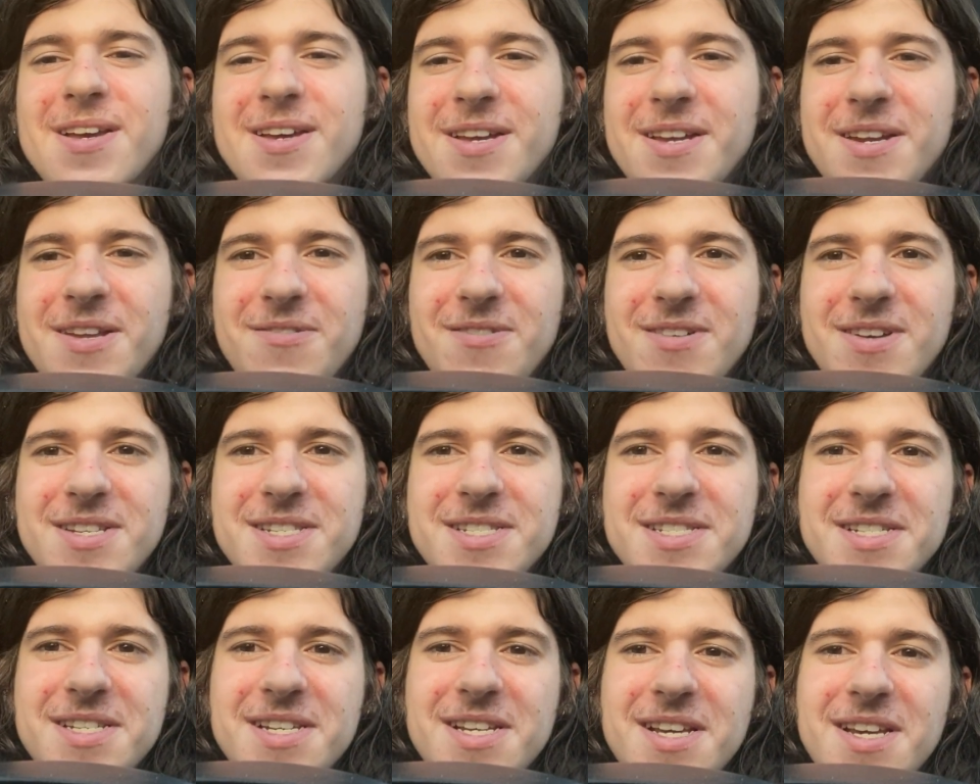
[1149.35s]

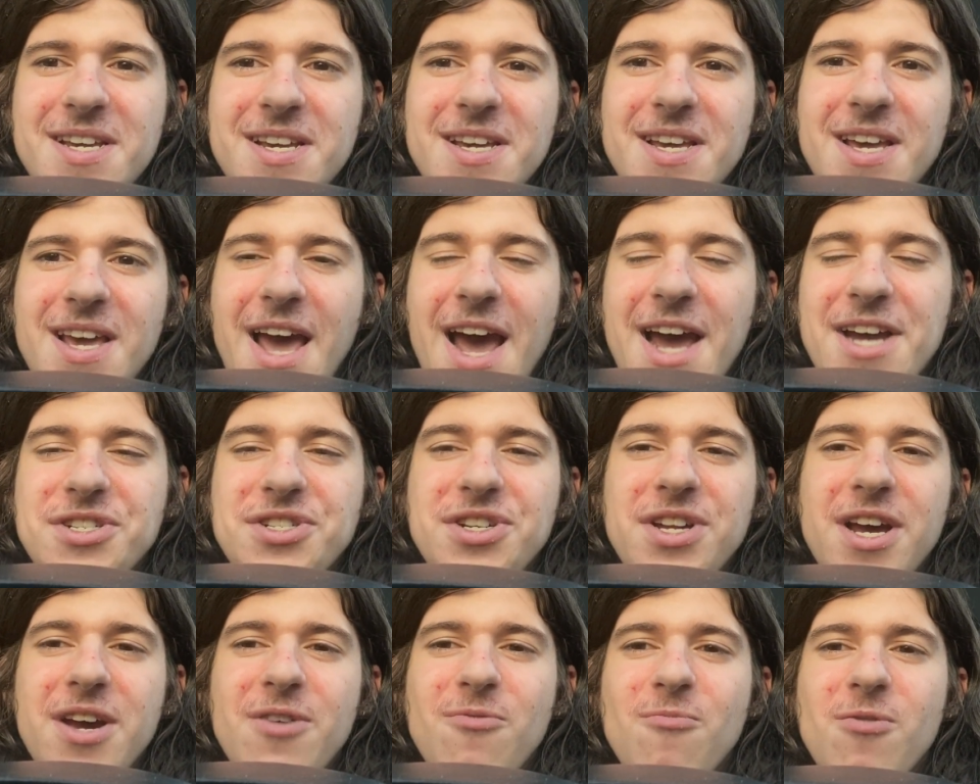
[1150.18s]
Anyways,
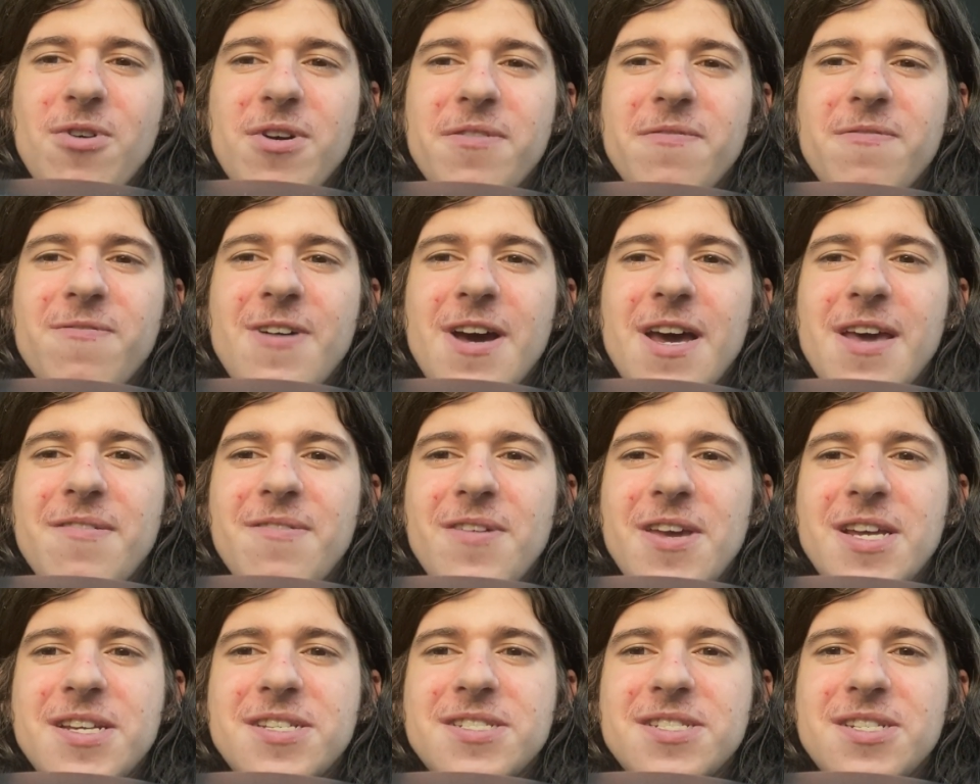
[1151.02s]

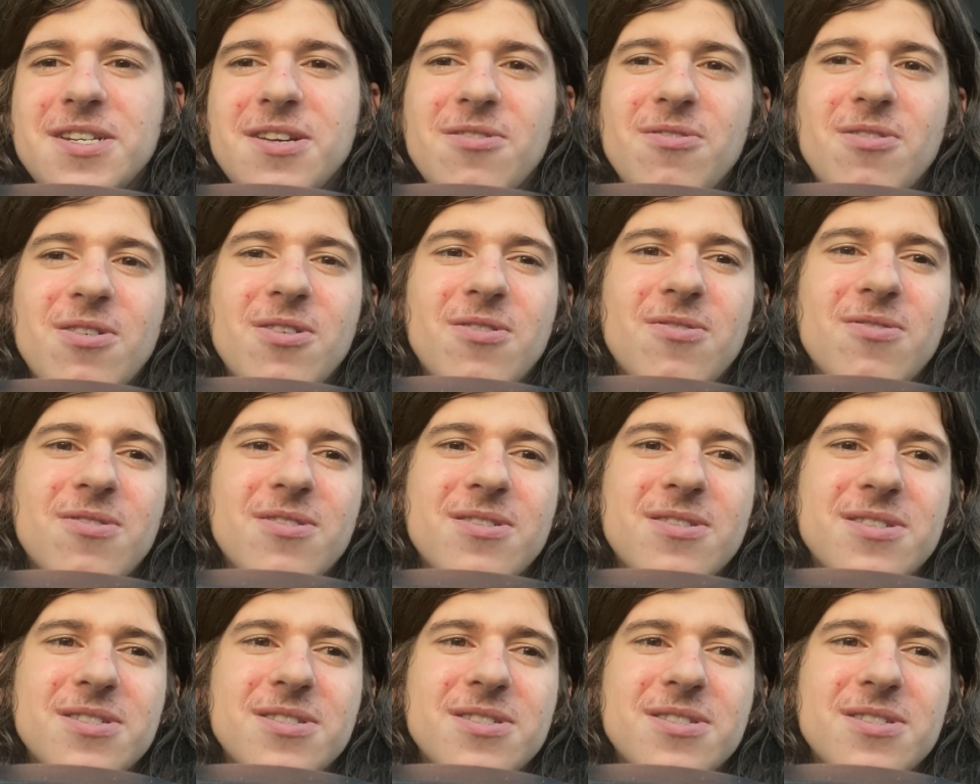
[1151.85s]
#1580